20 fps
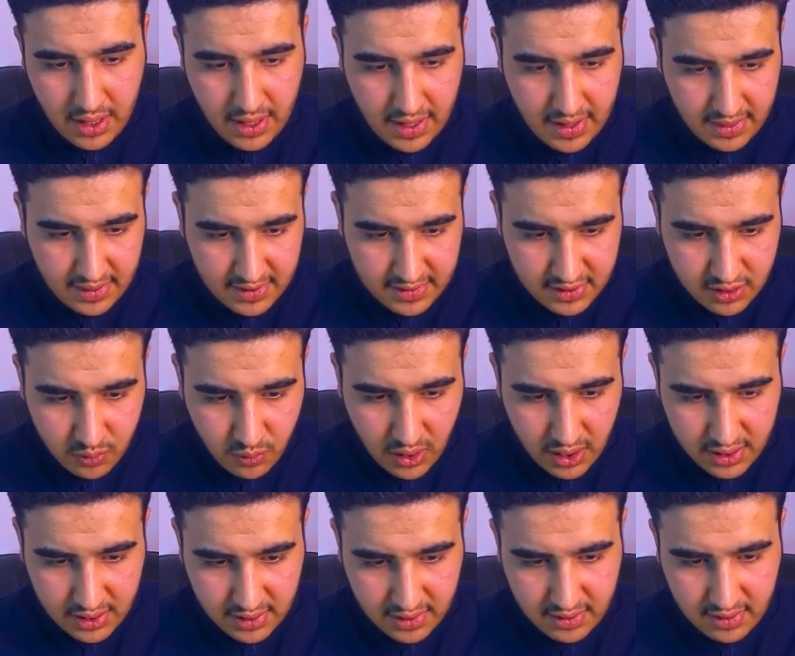And this is
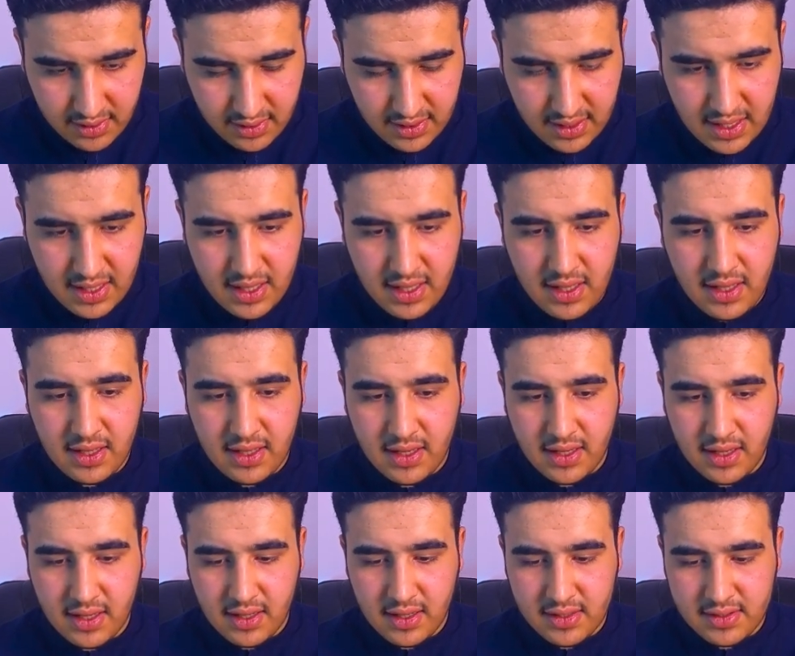what? The
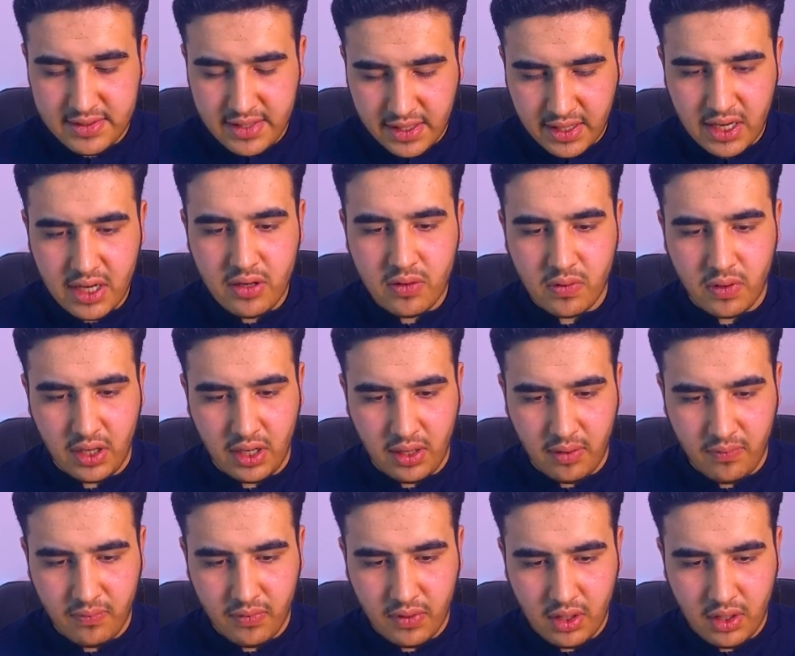secondary